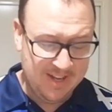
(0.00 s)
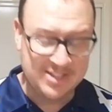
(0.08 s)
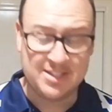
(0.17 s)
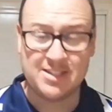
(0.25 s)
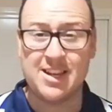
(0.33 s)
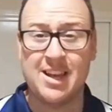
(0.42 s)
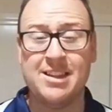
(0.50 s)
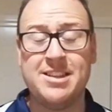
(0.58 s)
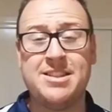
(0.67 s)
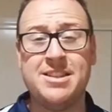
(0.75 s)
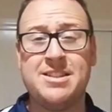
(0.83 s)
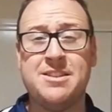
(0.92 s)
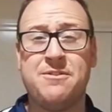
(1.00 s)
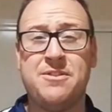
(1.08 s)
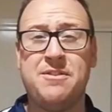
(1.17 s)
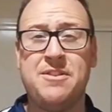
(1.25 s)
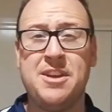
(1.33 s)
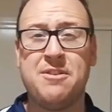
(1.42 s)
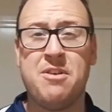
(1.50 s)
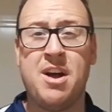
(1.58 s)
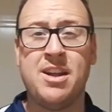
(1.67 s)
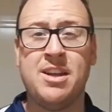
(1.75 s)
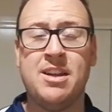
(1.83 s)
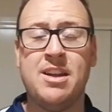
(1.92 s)
As I say, this is the 5th year
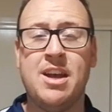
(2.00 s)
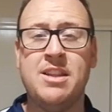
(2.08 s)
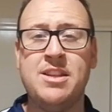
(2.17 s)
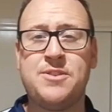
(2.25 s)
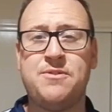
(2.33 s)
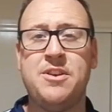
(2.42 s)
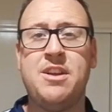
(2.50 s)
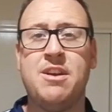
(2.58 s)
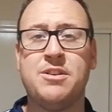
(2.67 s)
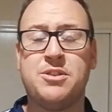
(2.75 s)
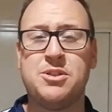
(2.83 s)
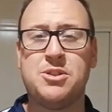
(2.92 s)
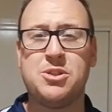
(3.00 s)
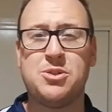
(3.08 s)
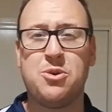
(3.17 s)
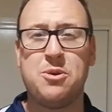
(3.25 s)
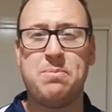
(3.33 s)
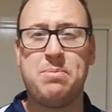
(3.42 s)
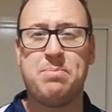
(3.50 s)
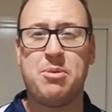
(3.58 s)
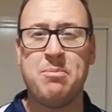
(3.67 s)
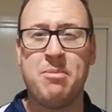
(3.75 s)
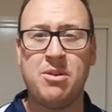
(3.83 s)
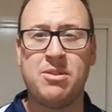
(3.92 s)
running, and this video is just to sort of
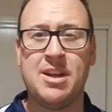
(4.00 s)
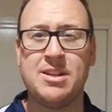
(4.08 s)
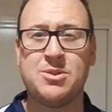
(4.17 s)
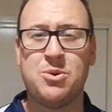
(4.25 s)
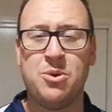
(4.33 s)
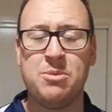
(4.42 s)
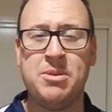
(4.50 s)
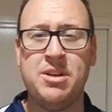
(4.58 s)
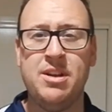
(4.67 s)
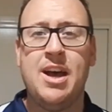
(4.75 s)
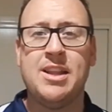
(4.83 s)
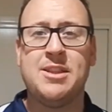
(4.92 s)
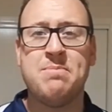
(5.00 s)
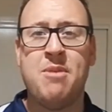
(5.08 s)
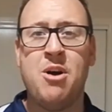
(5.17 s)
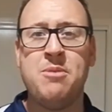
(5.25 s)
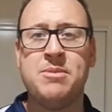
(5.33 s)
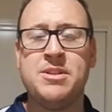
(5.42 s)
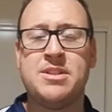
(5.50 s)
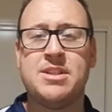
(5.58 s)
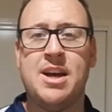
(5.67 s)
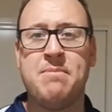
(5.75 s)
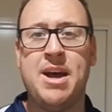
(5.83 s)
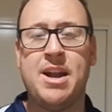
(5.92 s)
promote that tournament. At the moment,
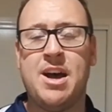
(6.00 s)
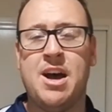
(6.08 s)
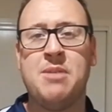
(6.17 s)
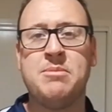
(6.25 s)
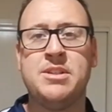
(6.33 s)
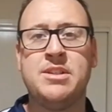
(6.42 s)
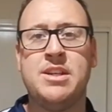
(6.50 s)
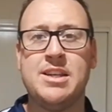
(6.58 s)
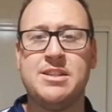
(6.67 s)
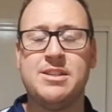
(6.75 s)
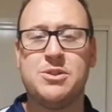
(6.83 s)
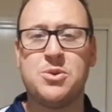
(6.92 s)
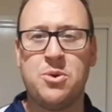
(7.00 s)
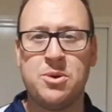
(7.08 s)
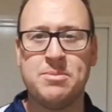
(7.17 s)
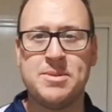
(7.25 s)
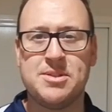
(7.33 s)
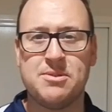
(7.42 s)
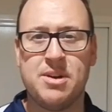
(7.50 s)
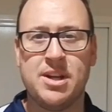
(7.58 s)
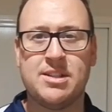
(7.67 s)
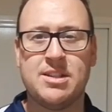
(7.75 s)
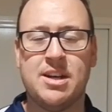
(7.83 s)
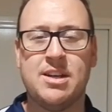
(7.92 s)
Matt Harmon is the tournament
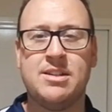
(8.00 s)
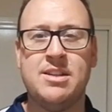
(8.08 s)
director.